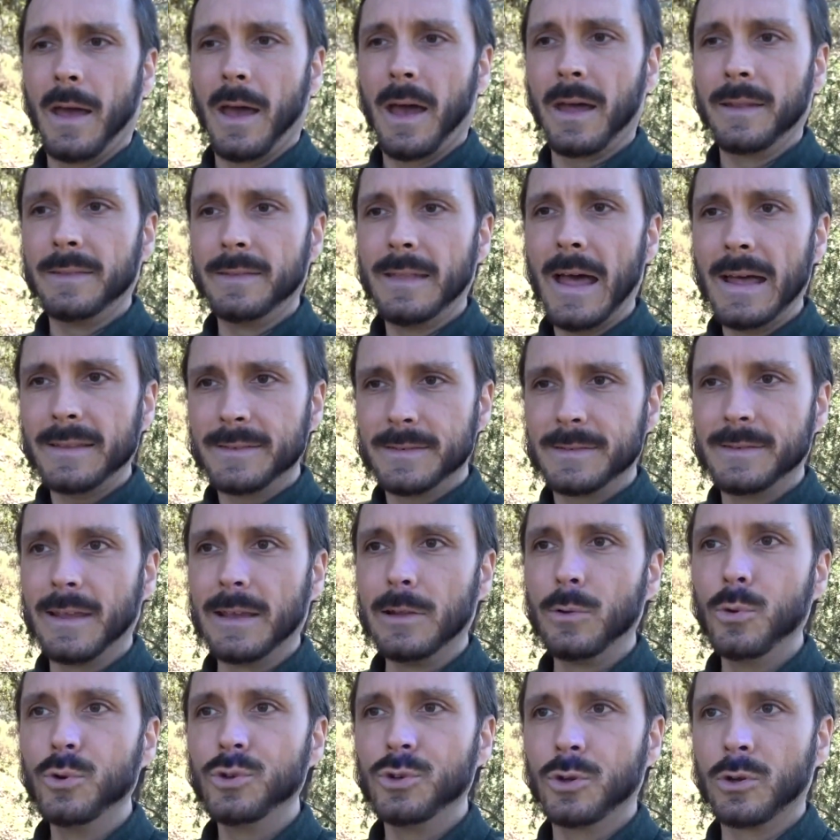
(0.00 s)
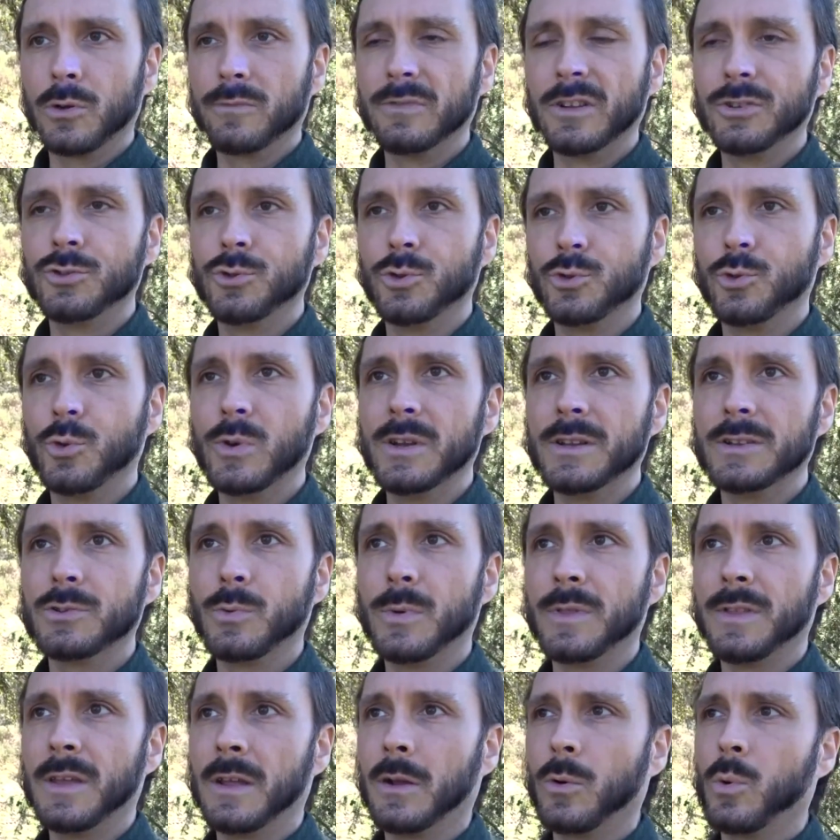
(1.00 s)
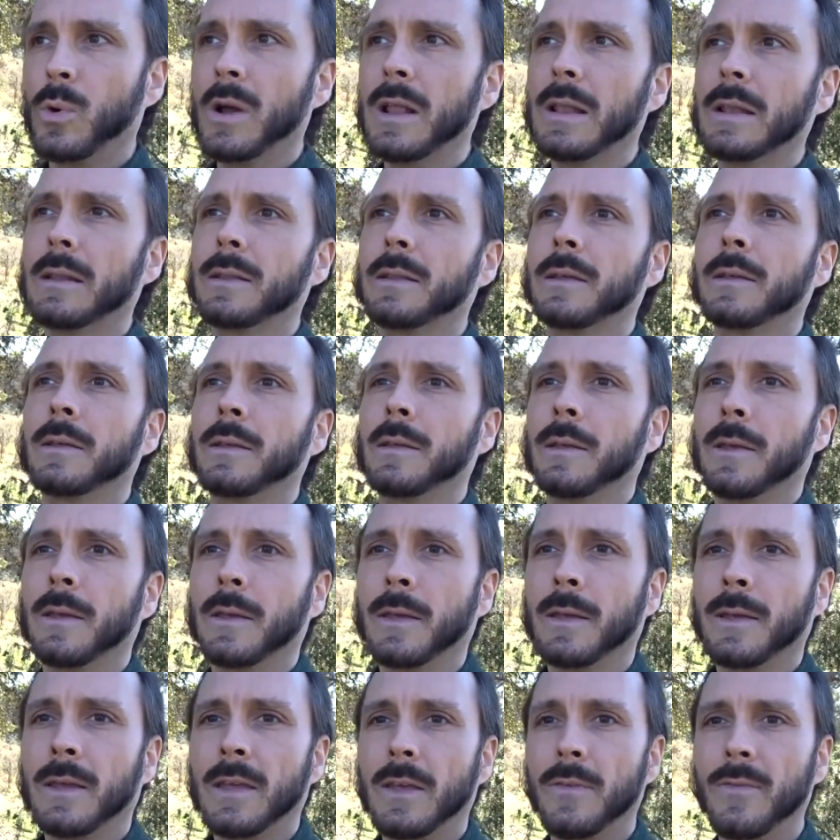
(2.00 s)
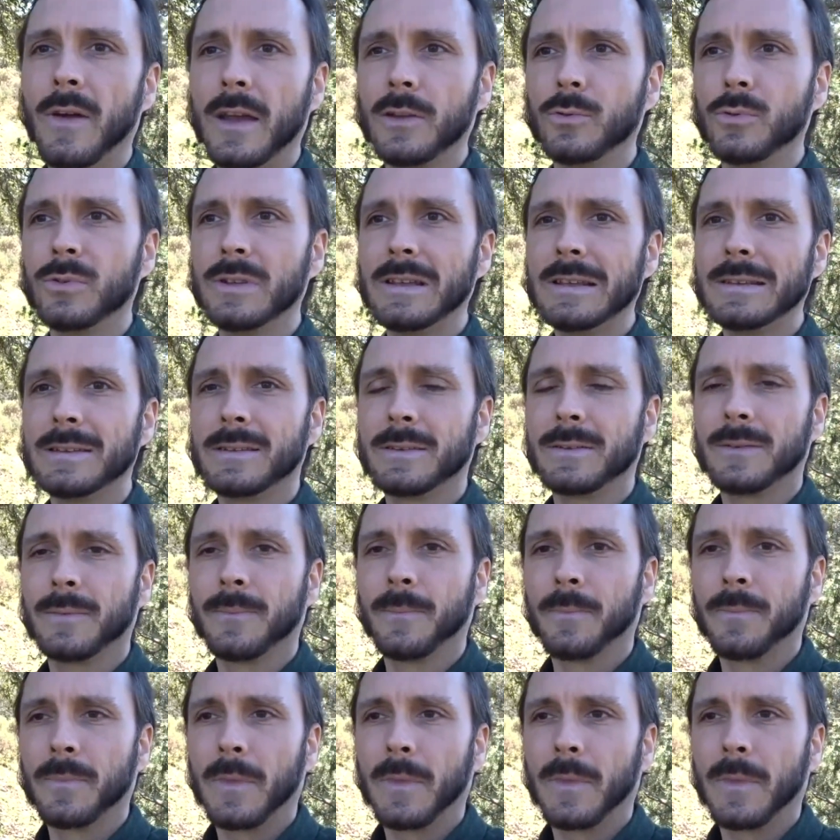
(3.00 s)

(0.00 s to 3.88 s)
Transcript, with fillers: And that's the illusion of the two trees. We think, well, if I do this,